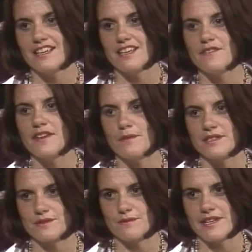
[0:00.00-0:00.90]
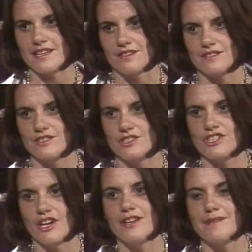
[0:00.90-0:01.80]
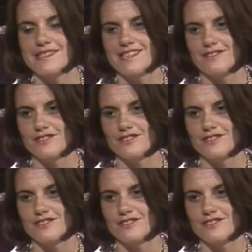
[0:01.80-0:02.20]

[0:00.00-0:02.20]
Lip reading: if he was real to show himself